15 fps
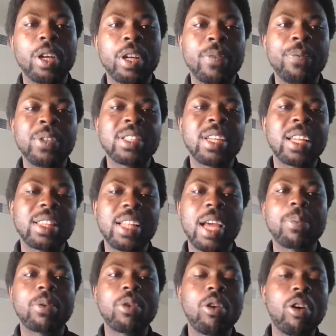a visa
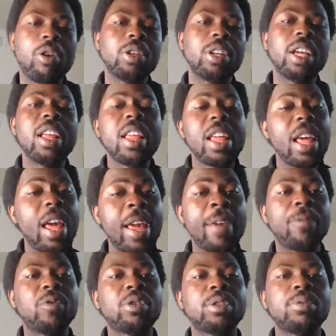type called
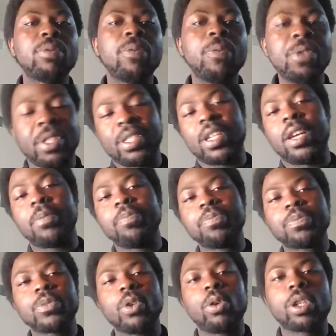F2 visa.
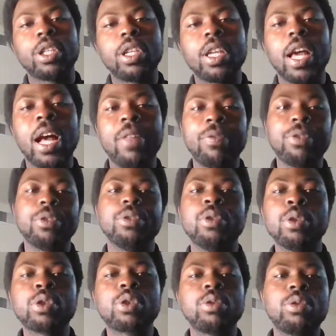Okay, and
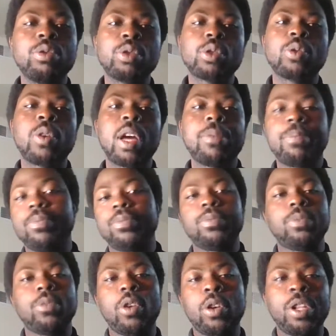those students who are
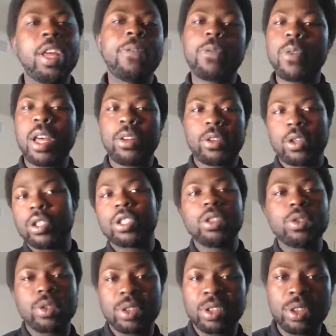on F1 continue
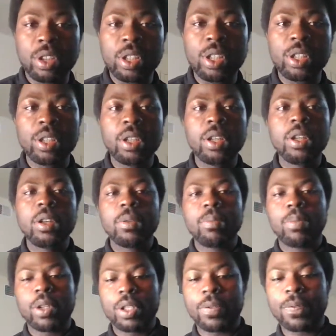to study,
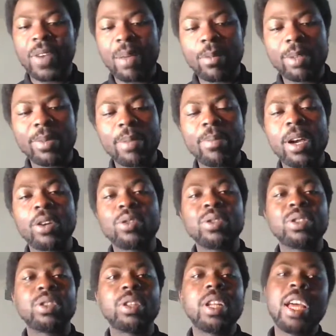but the family member who is
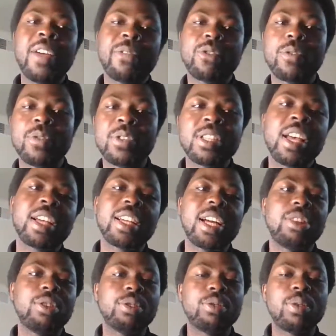on F2 visa
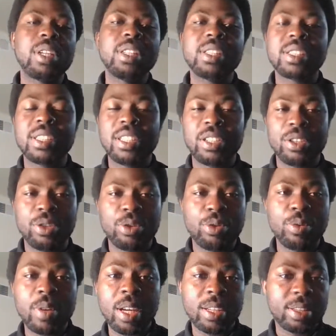cannot do anything in the
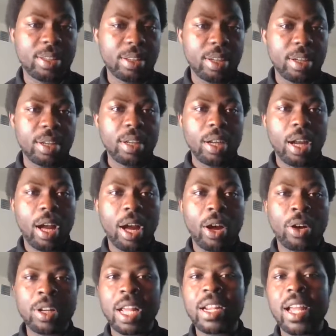US
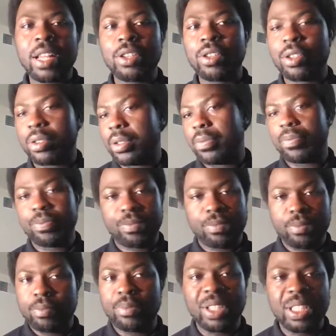other than just
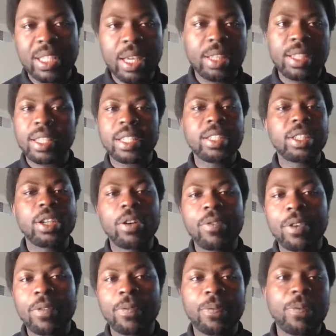be there taking care of
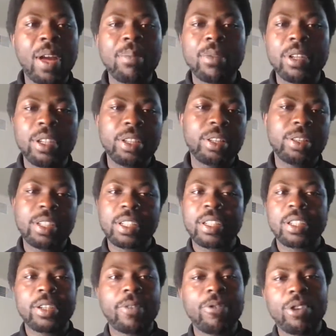the family, taking
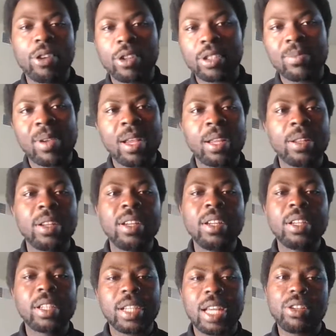care of the husband,
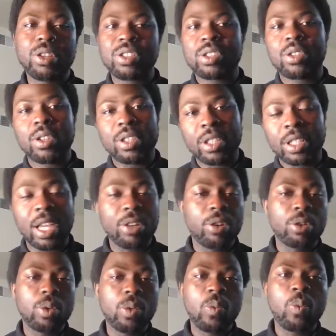cannot study,
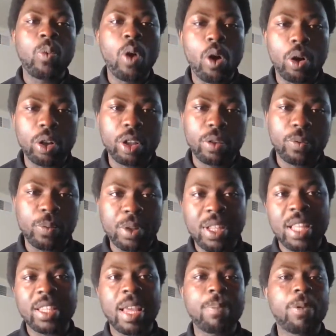cannot work with
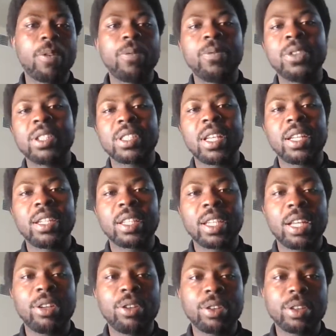that type of visa. They
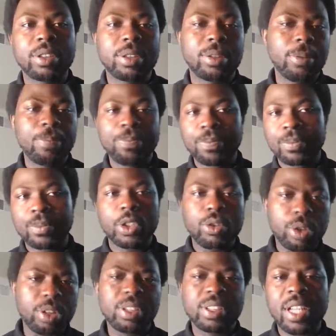cannot, you
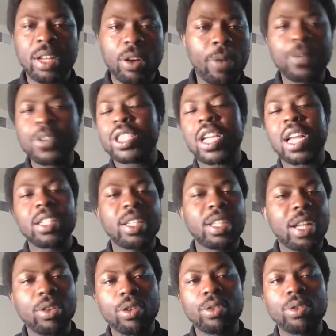understand, officially they
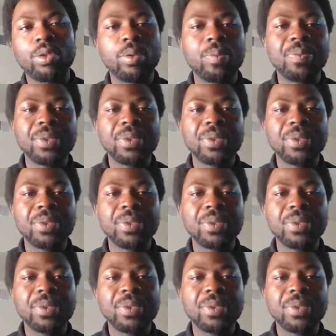cannot do